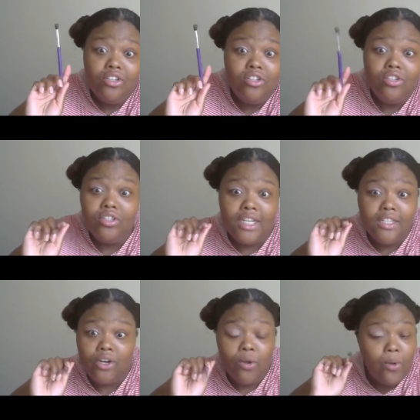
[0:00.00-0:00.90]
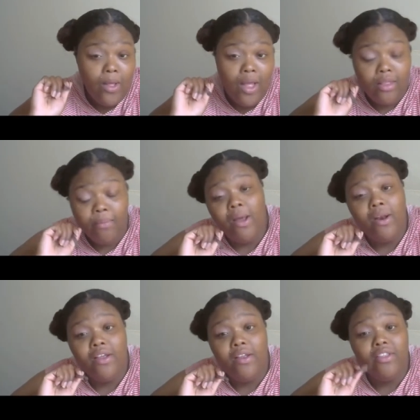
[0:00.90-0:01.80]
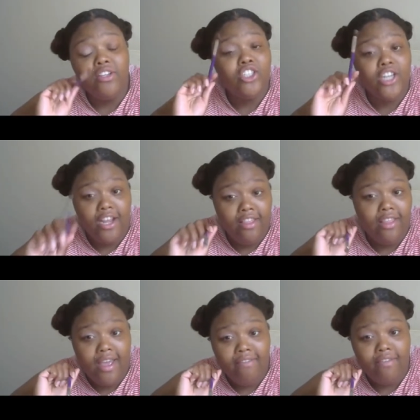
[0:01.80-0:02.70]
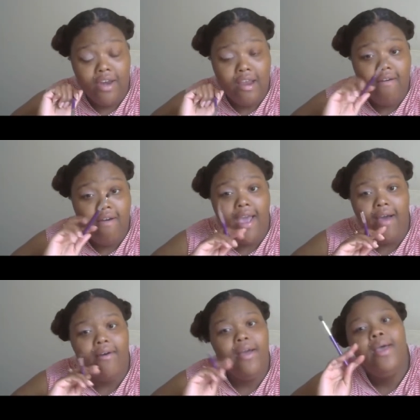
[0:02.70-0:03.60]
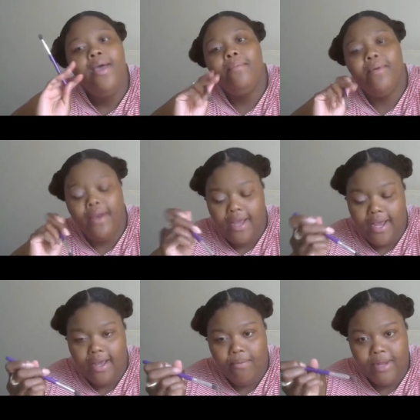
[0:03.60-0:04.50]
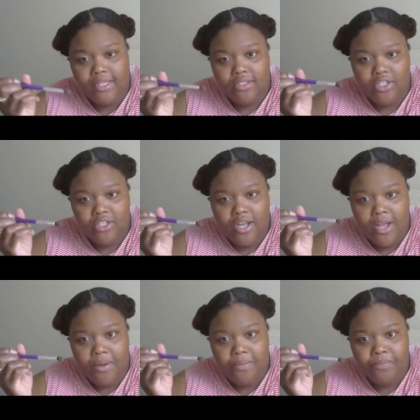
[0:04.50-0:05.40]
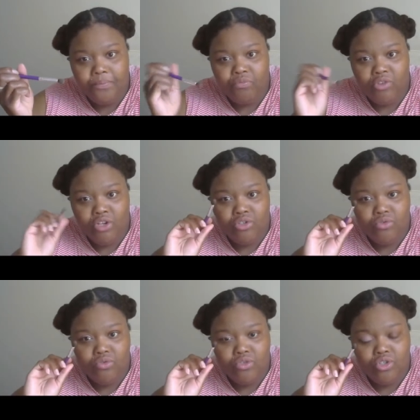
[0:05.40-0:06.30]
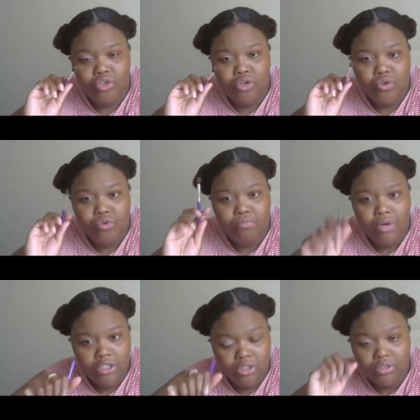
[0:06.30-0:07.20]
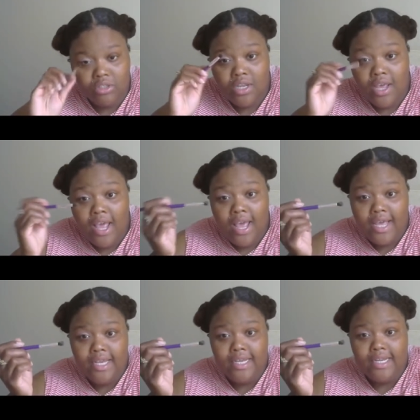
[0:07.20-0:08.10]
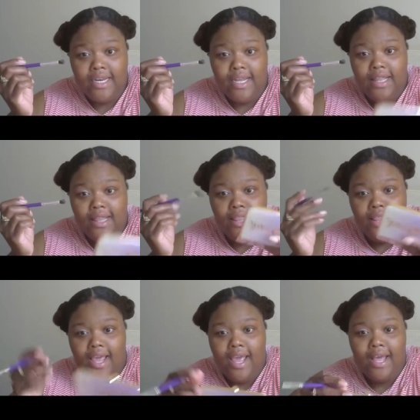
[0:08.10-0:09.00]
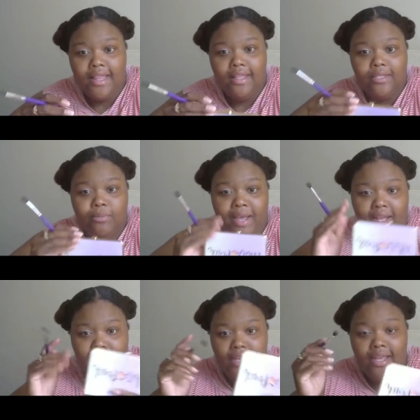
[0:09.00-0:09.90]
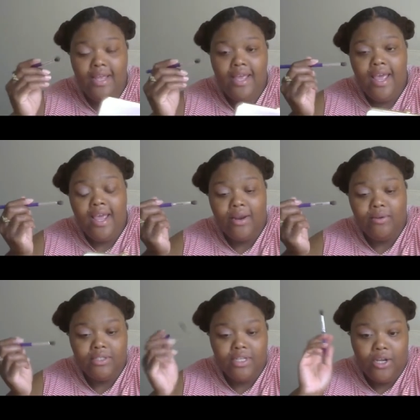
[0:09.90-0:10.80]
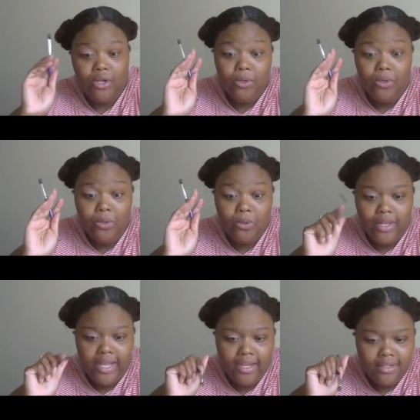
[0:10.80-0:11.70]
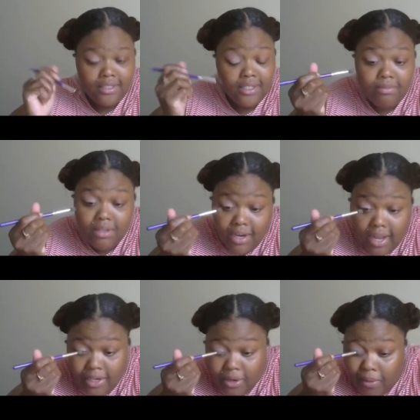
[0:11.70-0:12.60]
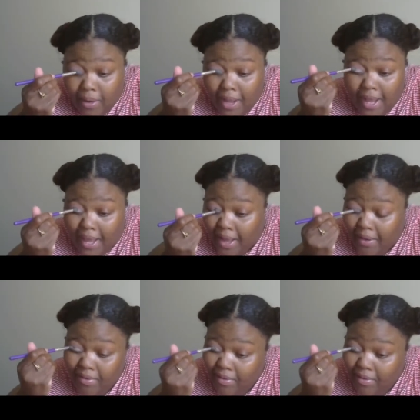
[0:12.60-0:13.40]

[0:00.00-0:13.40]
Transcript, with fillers: Mm, I did a whole how about it. Check that video out. But I went um, to Marshall's and they have this palette and I was like, ooh, like something I don't have.